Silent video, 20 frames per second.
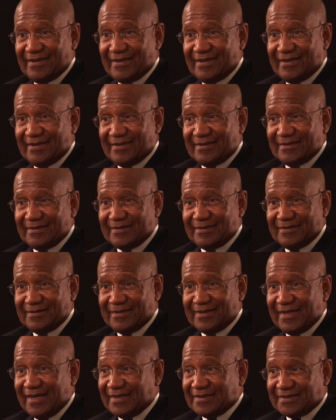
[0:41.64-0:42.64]
And
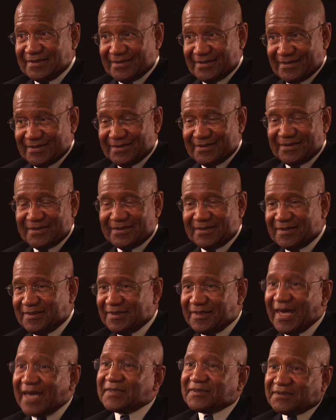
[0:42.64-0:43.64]
that's,
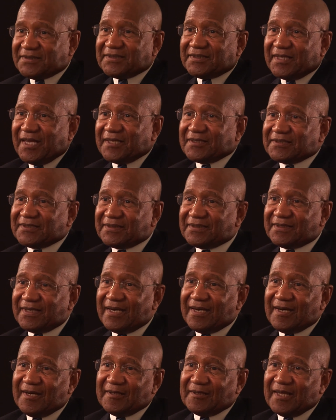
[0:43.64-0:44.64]
that's, that's,
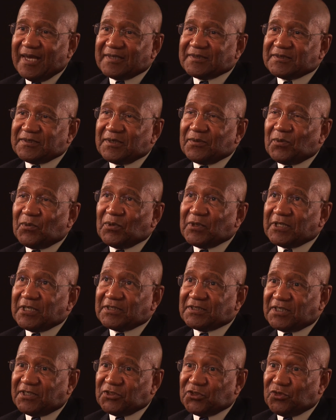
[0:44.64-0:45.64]
that's what
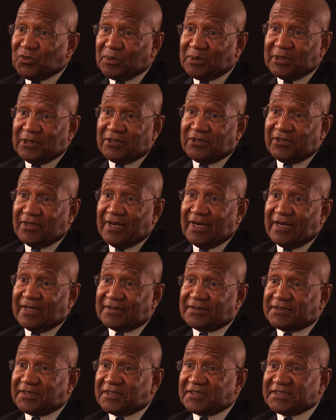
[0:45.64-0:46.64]
has contributed to our
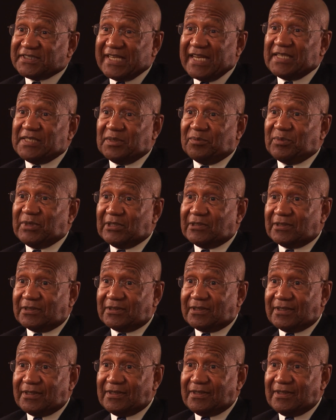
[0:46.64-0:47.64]

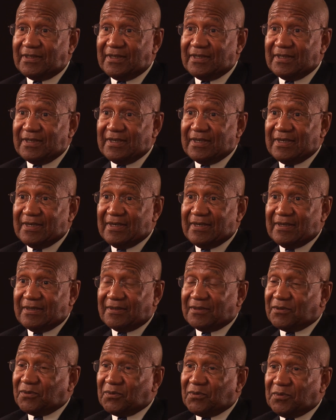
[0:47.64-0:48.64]
sustainability.
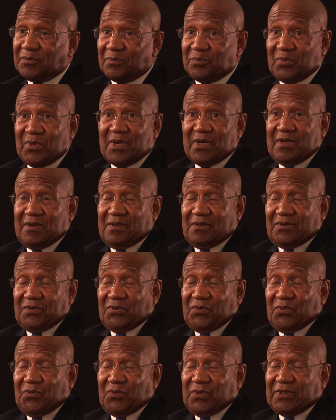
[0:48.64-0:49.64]
You know, you
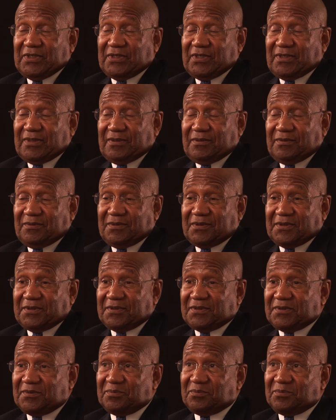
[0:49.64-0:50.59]
know Whitney was,